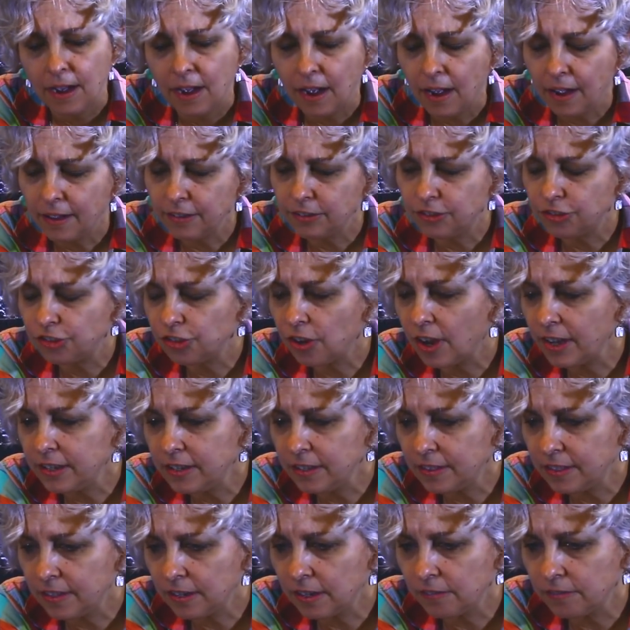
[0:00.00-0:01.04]
I tried
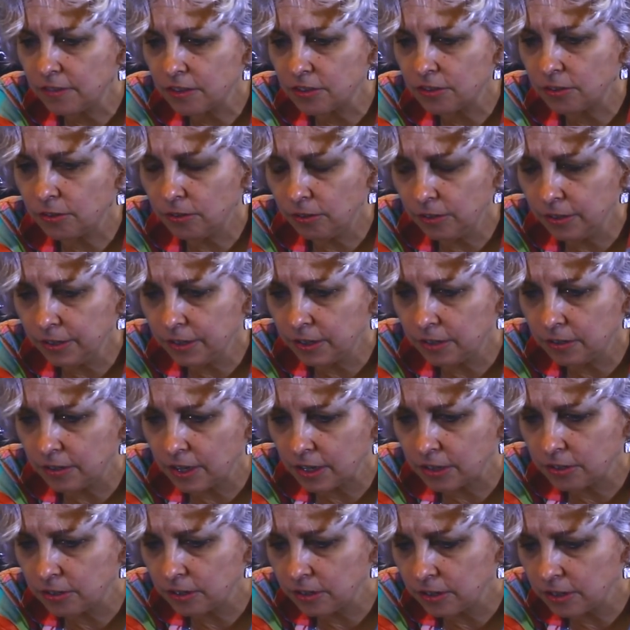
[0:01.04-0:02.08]
to think of this earlier and
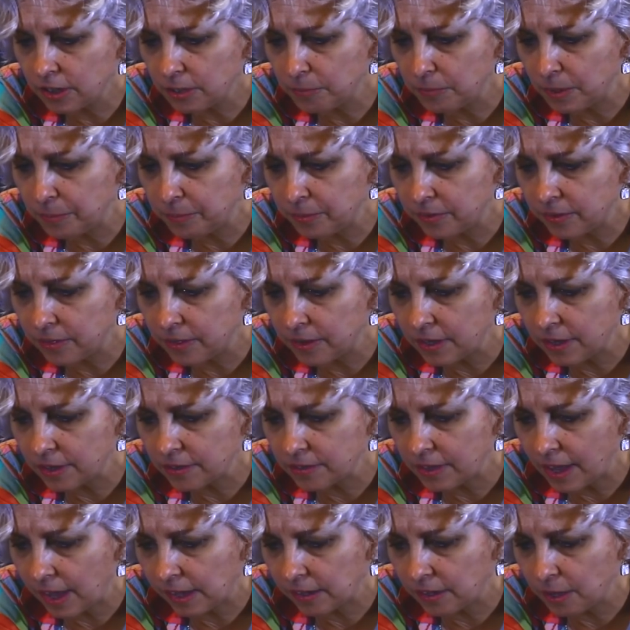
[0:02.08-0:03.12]
I couldn't come up with the
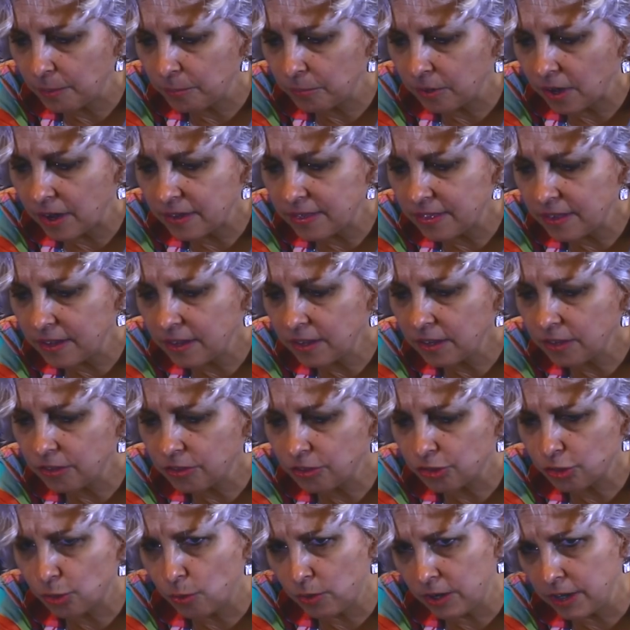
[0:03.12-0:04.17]
exact number. I think
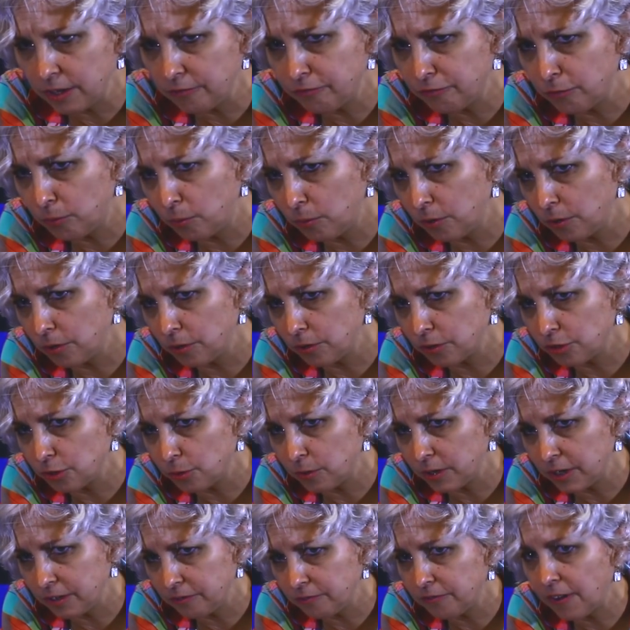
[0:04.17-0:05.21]
it's 24 or
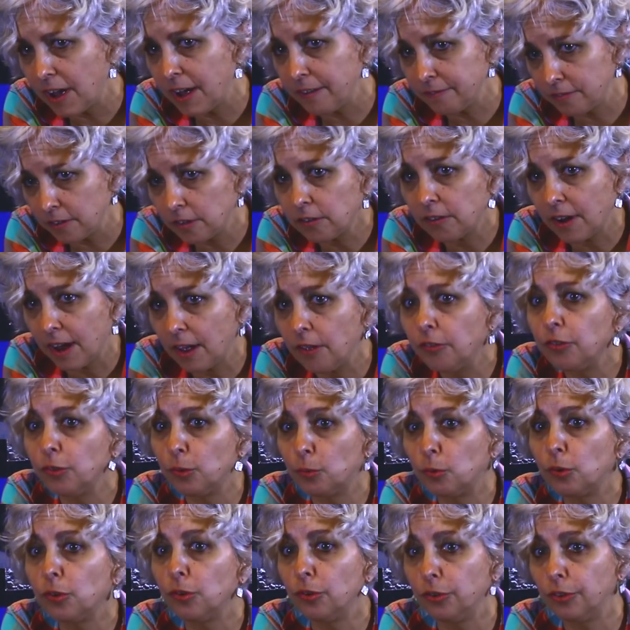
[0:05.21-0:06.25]
25 that are out in the
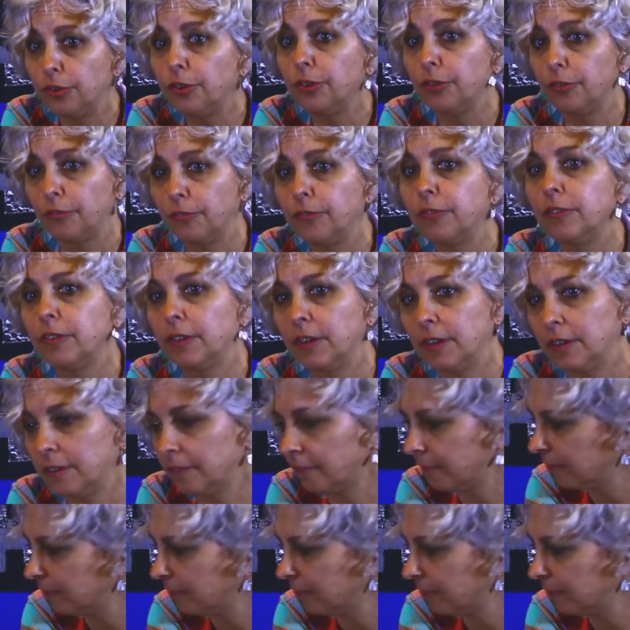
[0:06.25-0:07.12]
world. Wow. Yeah.